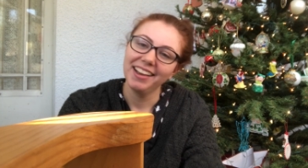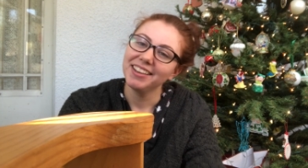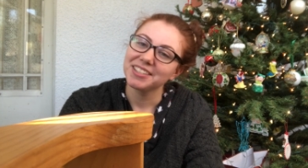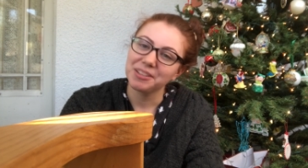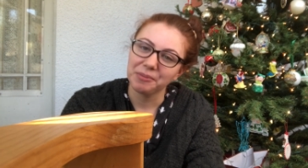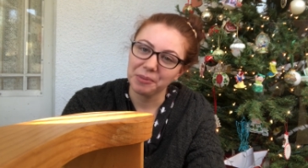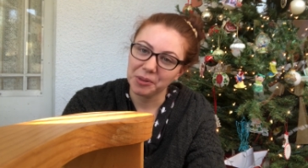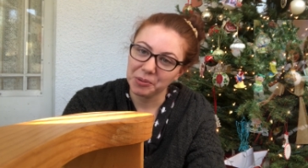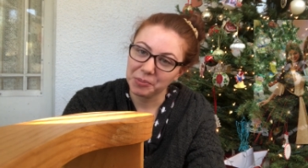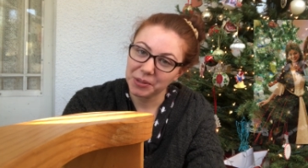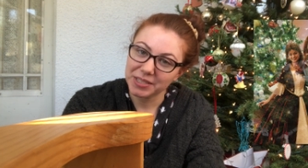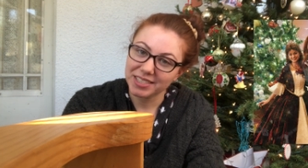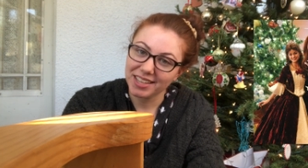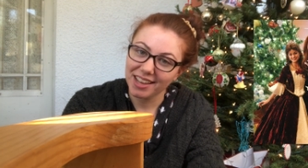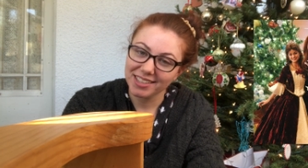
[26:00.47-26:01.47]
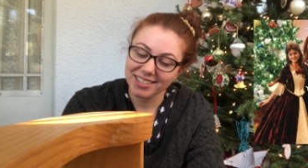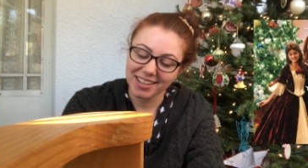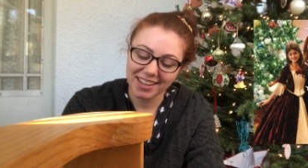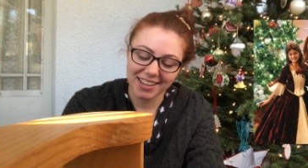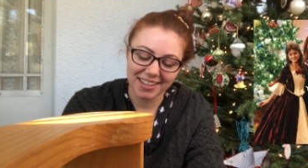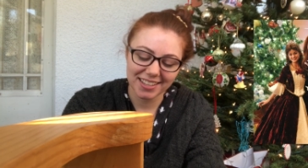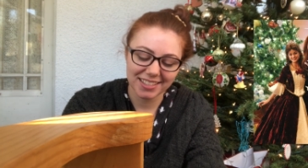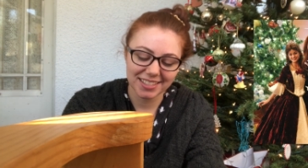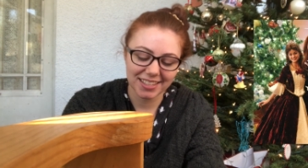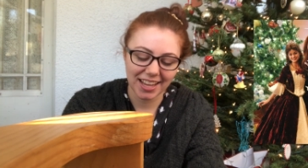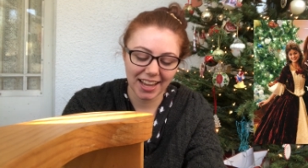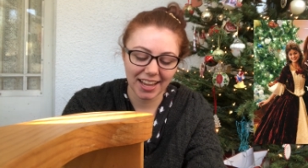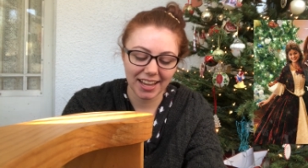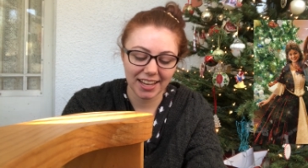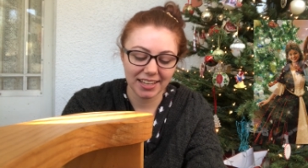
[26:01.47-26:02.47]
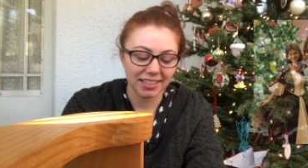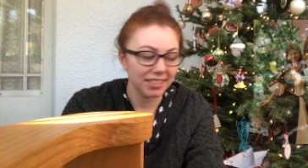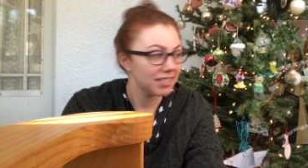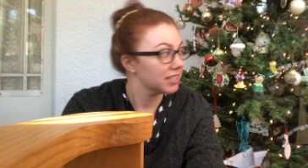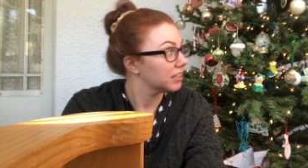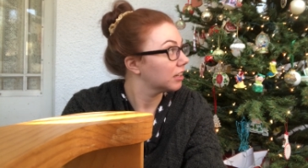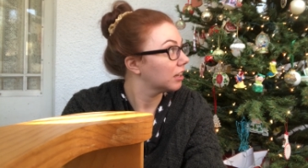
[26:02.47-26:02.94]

some of the princesses and